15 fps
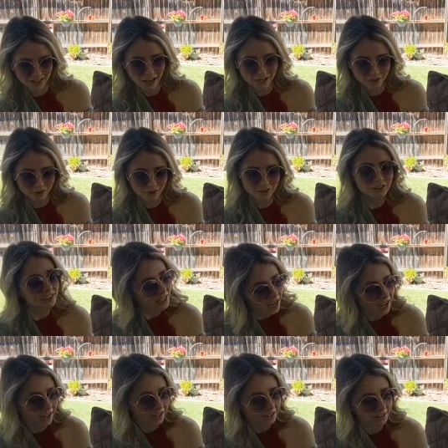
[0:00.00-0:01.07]
Not your own.
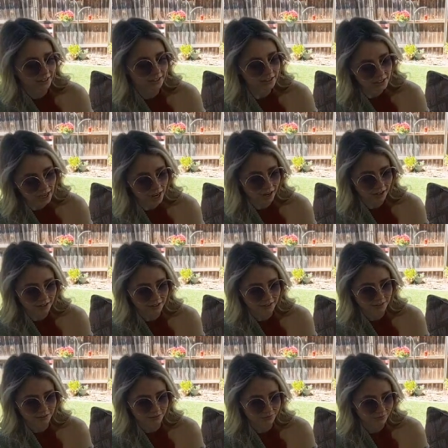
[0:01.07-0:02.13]
Yeah, yeah.
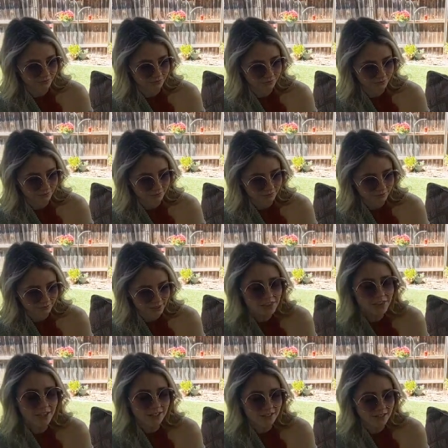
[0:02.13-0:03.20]

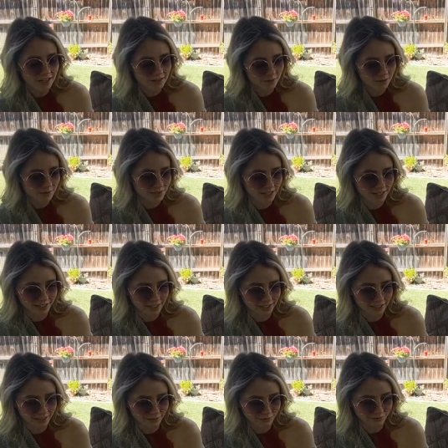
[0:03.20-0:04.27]
And that's that's what I was
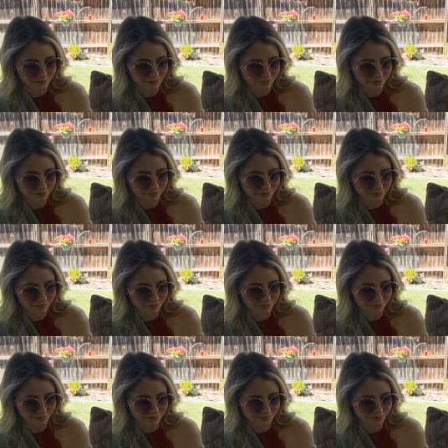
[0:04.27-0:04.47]
thinking. Yeah.